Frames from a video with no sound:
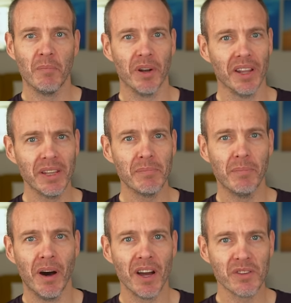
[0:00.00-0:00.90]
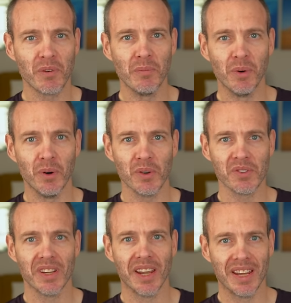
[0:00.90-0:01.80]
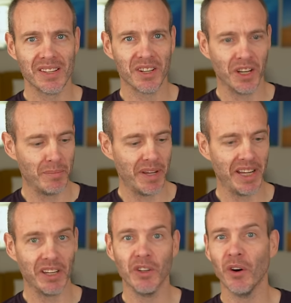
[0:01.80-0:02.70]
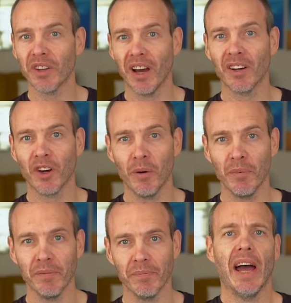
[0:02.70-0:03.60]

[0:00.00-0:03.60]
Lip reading: but I think buyer's remorse is going to be not uncommon.